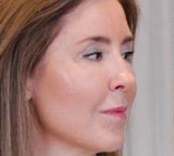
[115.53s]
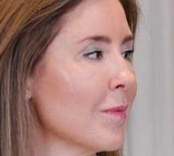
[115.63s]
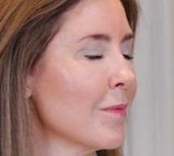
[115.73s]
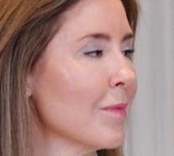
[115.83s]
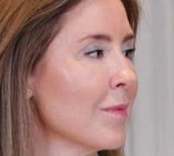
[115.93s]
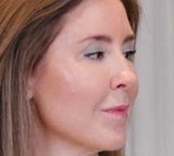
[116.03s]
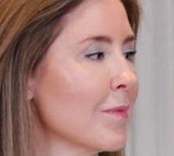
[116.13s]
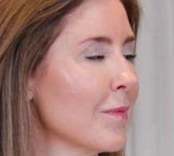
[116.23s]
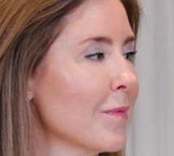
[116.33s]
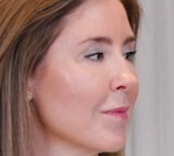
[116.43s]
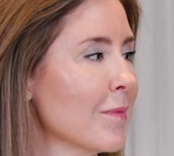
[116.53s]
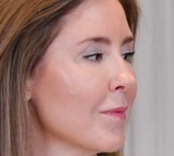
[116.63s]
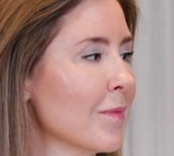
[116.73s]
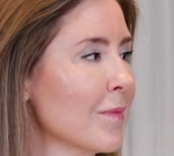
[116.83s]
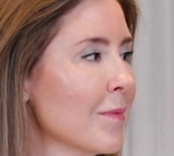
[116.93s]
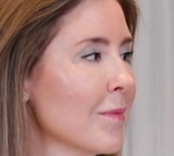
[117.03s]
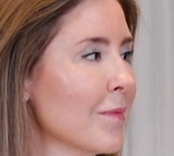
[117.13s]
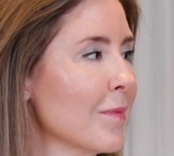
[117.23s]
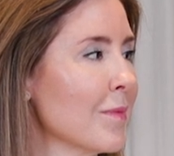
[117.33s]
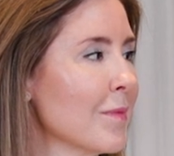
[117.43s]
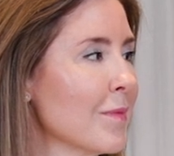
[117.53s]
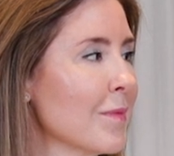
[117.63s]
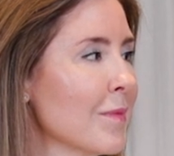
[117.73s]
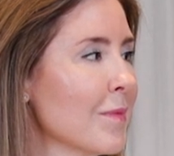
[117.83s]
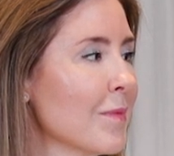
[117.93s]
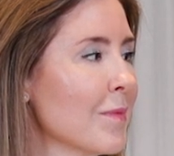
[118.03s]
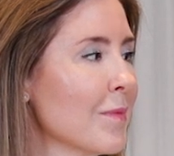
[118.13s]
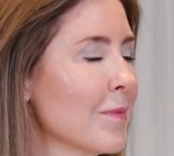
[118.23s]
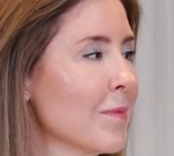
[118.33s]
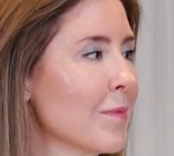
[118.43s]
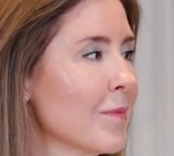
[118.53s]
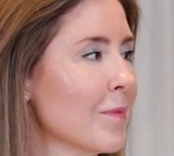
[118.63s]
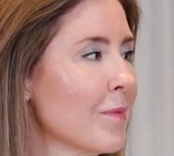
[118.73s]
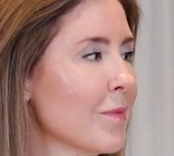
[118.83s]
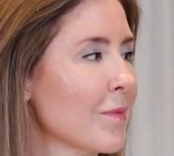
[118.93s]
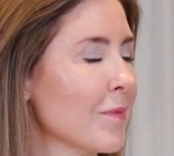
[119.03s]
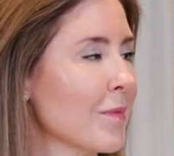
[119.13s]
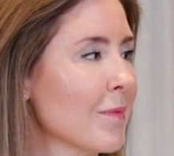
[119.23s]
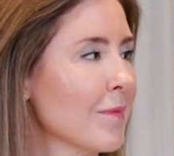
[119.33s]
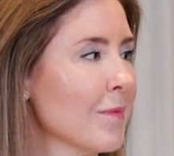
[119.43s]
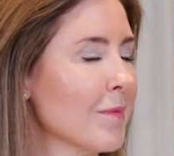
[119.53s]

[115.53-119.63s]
This person isn't speaking.